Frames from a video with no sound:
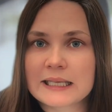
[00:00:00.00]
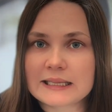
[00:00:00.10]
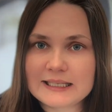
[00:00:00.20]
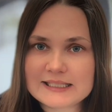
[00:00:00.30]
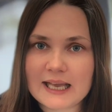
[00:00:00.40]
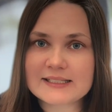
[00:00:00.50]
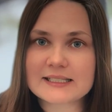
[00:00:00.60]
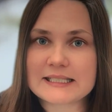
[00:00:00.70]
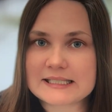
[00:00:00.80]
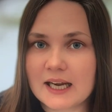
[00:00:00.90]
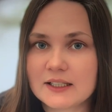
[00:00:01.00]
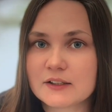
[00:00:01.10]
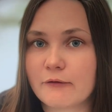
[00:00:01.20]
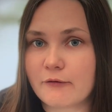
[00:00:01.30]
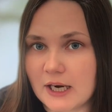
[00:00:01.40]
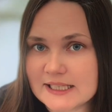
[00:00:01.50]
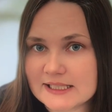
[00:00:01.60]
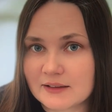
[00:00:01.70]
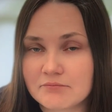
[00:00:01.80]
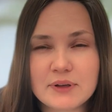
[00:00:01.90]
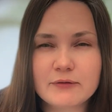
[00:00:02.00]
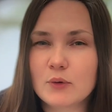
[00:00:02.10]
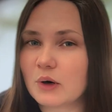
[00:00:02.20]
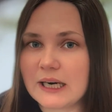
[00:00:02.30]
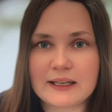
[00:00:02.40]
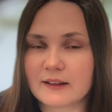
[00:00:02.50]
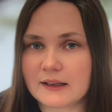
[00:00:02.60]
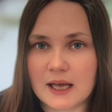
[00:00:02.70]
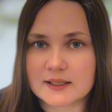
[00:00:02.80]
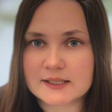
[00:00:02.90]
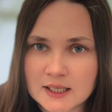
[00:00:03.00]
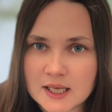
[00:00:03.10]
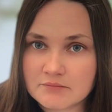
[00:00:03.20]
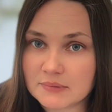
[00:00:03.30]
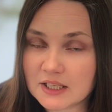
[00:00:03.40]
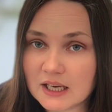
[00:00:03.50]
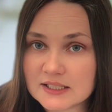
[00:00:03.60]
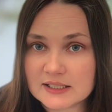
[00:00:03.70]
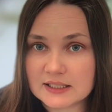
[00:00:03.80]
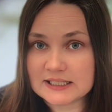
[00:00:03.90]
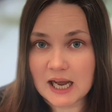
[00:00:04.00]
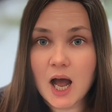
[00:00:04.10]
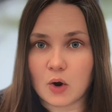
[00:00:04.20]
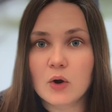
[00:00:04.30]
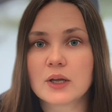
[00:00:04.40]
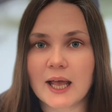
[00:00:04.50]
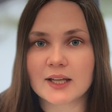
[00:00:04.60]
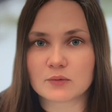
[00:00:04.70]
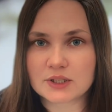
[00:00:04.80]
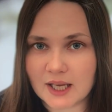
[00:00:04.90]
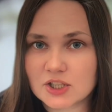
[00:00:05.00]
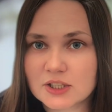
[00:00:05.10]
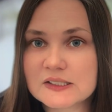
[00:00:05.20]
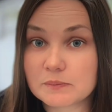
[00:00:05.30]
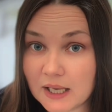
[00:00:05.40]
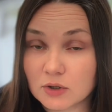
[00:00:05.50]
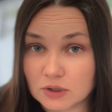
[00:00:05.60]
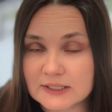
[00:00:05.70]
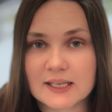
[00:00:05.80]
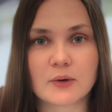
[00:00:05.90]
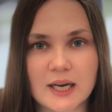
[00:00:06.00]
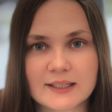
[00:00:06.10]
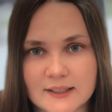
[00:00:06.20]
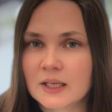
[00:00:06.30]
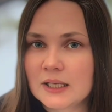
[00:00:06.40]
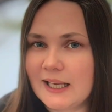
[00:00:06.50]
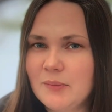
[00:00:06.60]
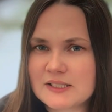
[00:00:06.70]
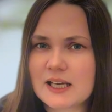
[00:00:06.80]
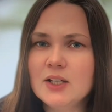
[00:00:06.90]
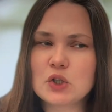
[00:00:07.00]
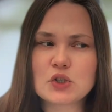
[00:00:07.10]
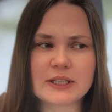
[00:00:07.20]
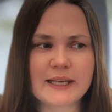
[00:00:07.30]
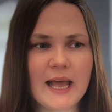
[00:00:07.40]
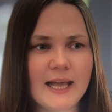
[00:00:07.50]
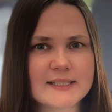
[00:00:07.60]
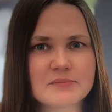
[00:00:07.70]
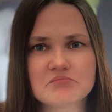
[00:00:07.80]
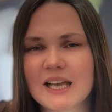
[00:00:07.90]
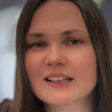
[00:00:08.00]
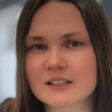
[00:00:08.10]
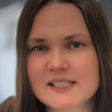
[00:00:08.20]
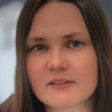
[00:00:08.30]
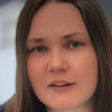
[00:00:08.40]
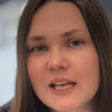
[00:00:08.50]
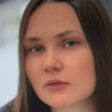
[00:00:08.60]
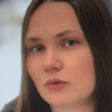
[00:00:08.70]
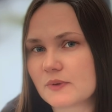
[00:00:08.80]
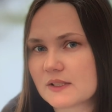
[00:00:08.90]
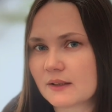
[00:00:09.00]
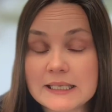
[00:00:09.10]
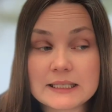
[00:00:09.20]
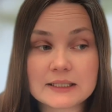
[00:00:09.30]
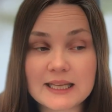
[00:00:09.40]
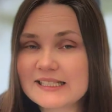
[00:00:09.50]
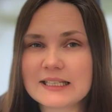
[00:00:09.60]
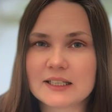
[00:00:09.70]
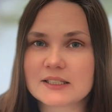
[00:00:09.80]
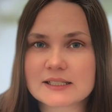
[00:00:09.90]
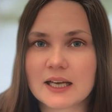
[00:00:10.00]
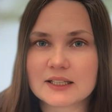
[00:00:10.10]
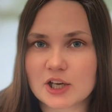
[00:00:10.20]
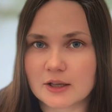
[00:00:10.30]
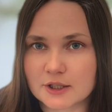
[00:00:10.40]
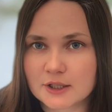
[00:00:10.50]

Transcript: this gets designed first, before anything else, because DAO and retention depend on it directly. Game design usually has at least 3 loops nested inside each other.